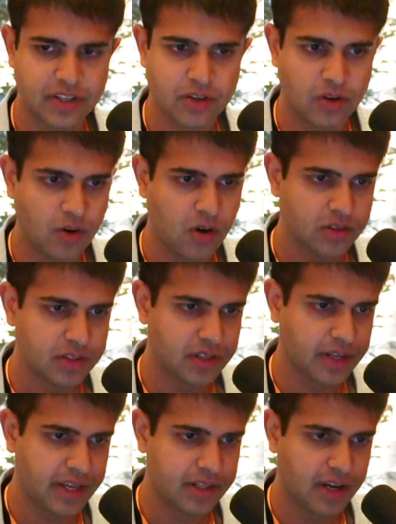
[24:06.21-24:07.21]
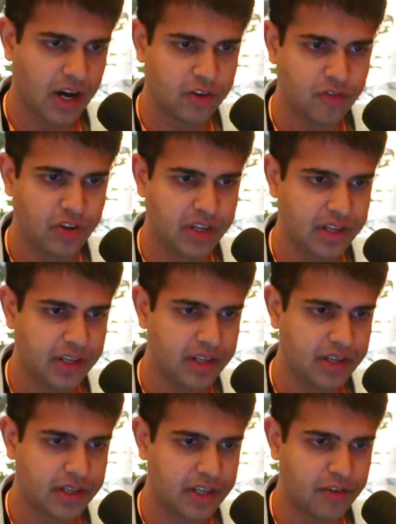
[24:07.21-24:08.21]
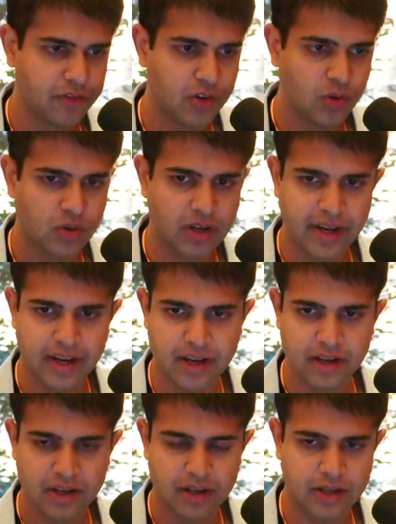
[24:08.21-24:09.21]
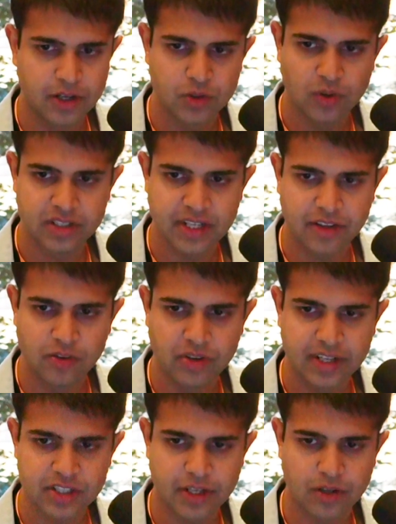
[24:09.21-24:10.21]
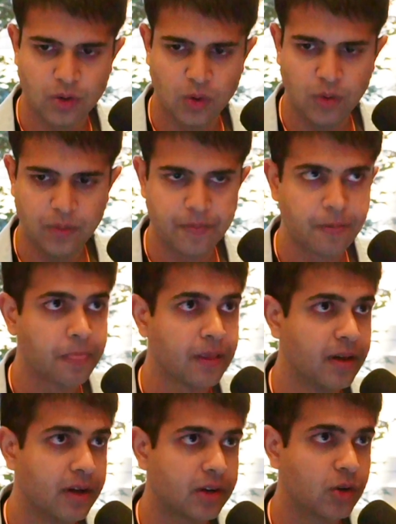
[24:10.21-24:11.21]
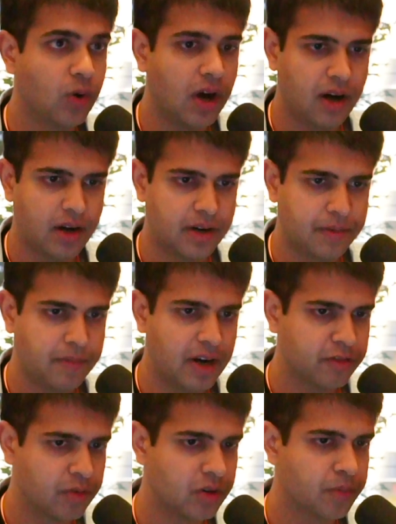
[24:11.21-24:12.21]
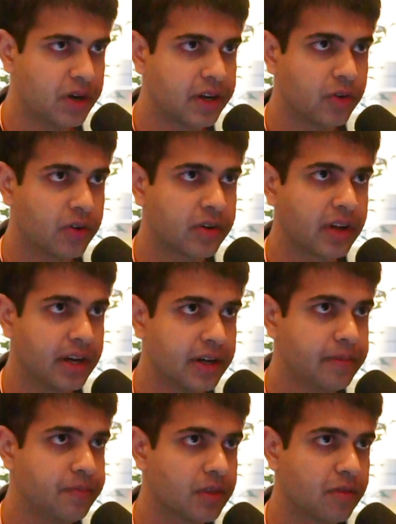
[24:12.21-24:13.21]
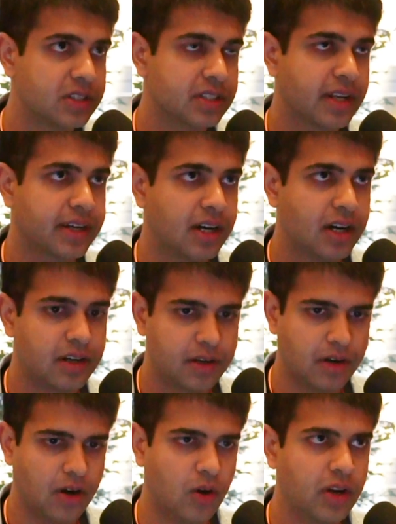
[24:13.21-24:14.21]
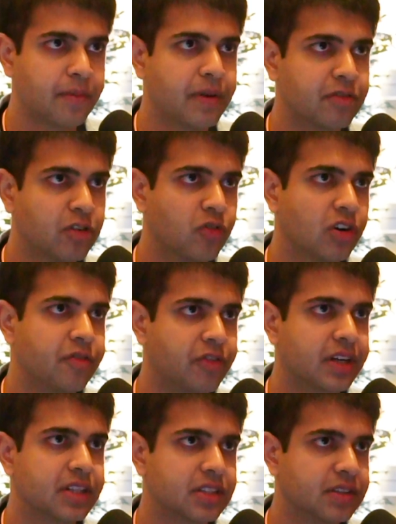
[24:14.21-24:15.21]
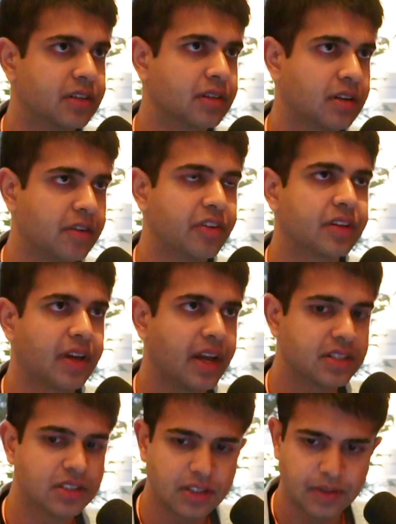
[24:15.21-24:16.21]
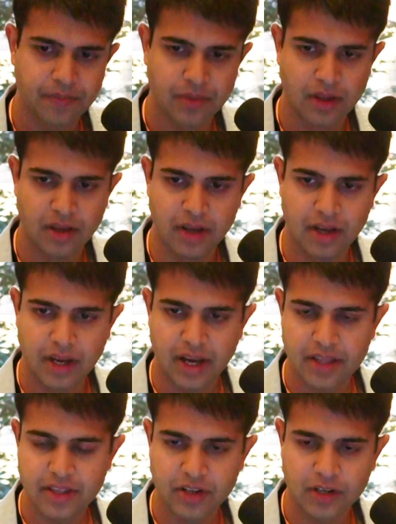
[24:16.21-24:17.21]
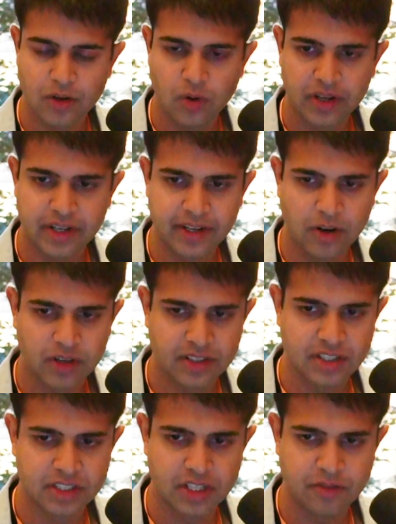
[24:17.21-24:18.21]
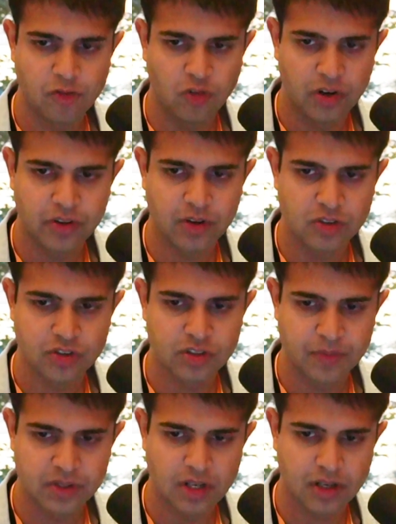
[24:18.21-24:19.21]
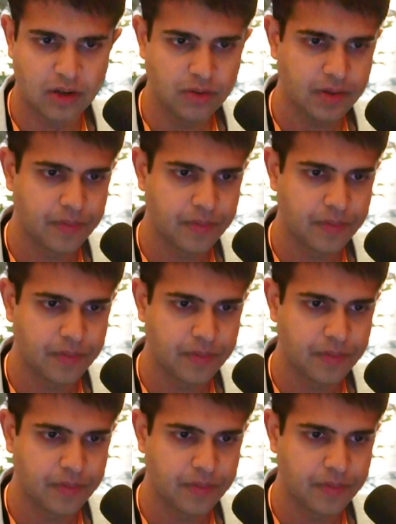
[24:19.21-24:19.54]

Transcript: your auth. And how do we give you control is like you can actually go to our platform.multion.ai, which is like our online platform for configuring the agent. And then you can go and create an organization if you want. You can also use a personal account.